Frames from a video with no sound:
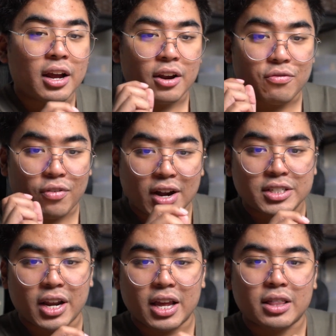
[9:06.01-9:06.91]

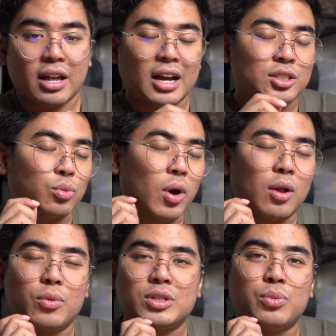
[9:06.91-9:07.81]
refresh rate as
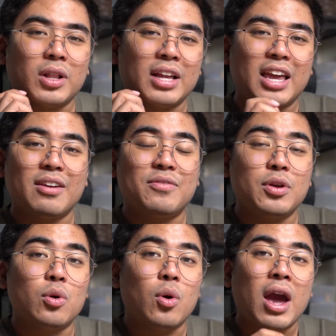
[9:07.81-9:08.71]
well, which will give
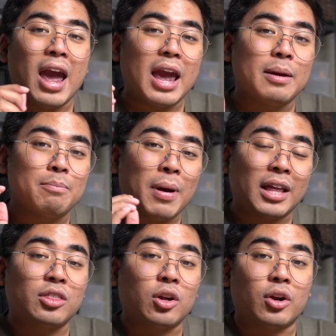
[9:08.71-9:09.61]
you a
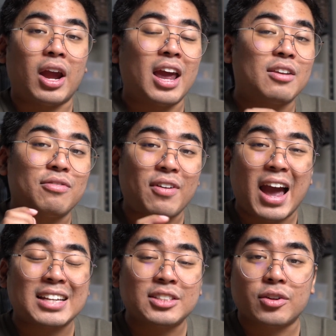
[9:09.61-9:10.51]
better and
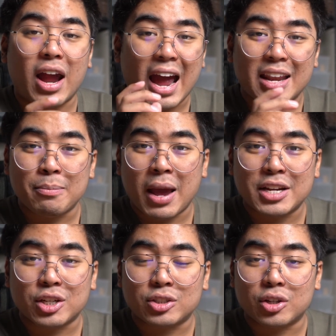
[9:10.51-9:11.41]
faster
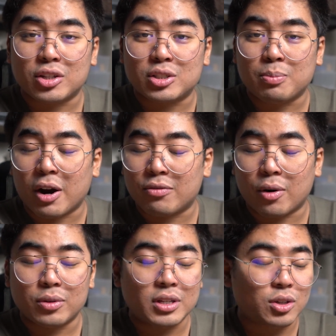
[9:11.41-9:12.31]
animations on the
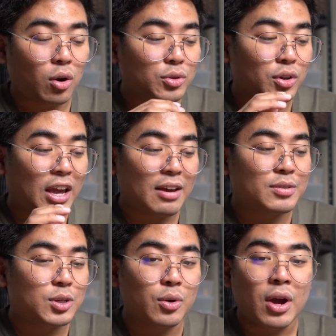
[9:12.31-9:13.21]
smartphone. This also
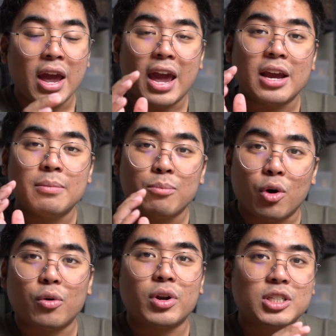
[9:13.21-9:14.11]
gives you a
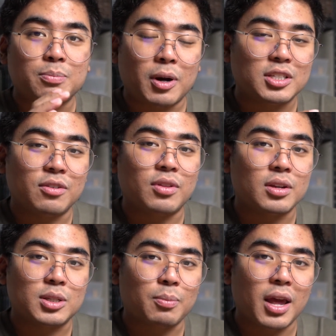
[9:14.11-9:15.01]
more responsive
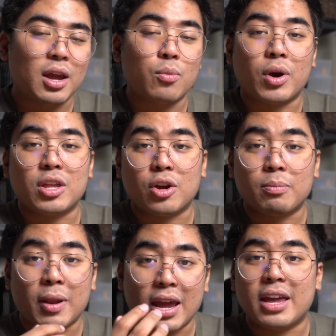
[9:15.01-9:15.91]
display when you're
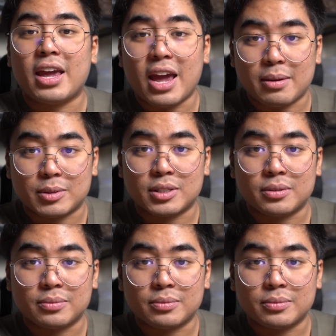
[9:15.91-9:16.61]
playing games.